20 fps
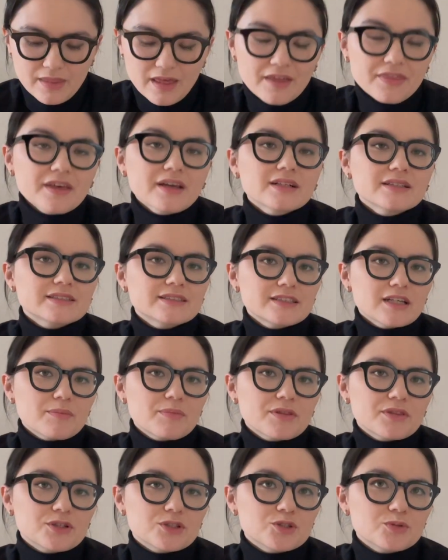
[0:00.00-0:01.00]
I think I'll
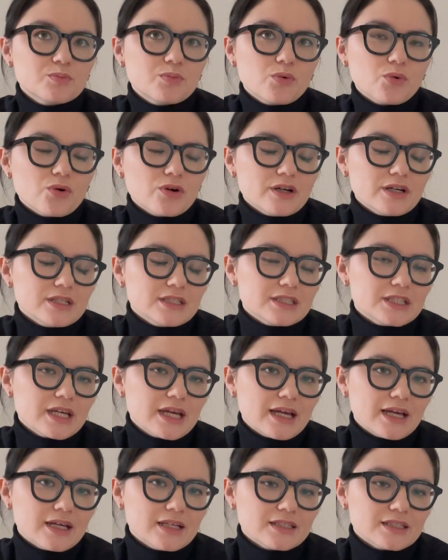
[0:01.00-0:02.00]
stop at this point,
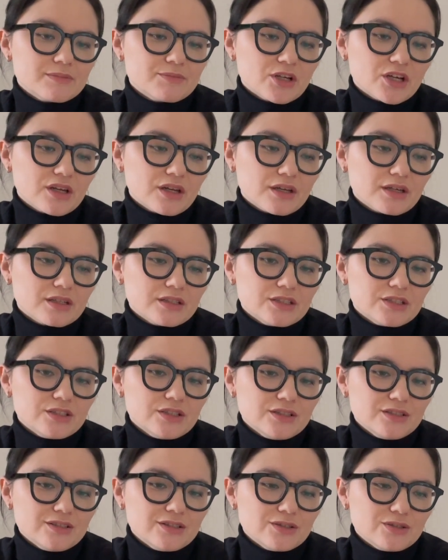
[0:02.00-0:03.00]
and I'm not going to
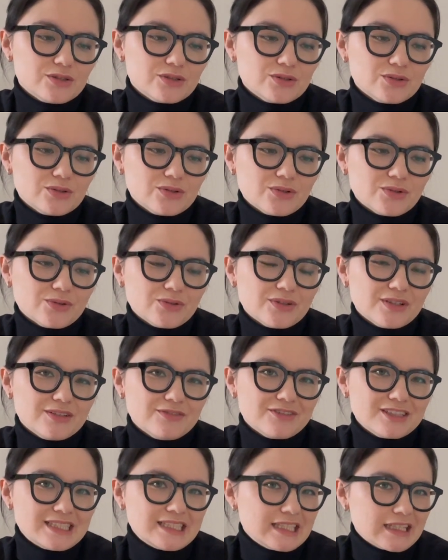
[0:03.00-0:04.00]
continue to
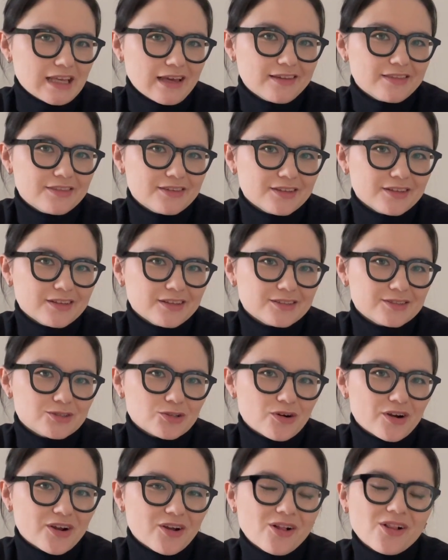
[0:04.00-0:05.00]
investigate the
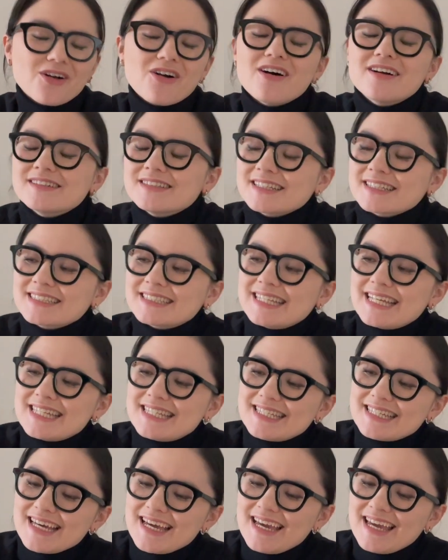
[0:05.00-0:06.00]
historical context,
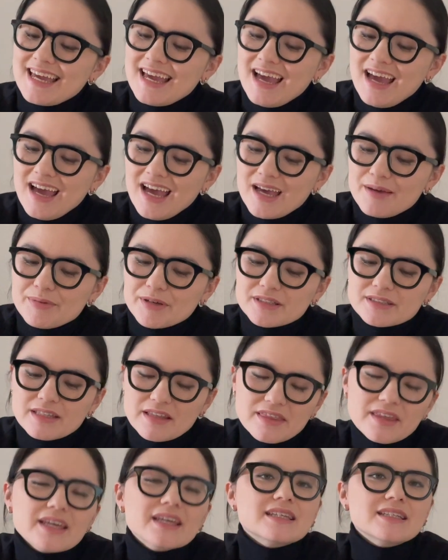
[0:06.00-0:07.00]
let's say, because
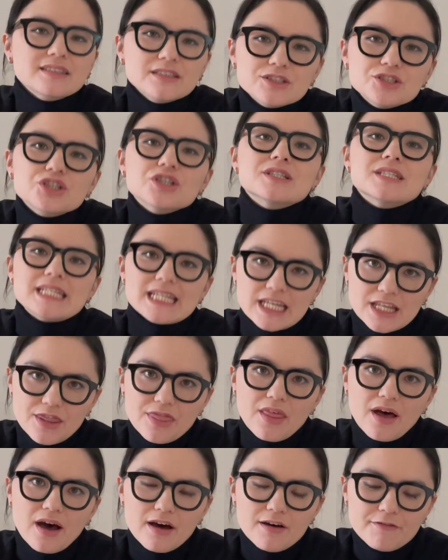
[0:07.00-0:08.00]
I think it's just
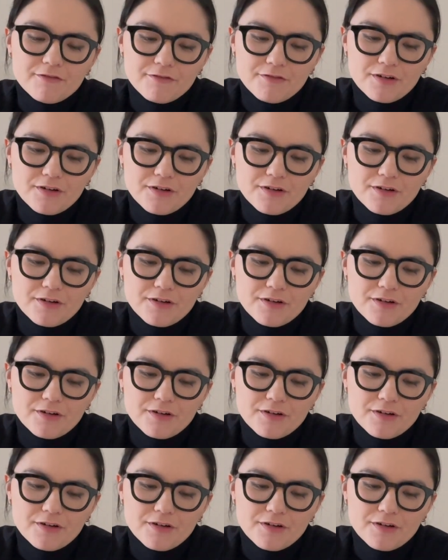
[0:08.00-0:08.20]
enough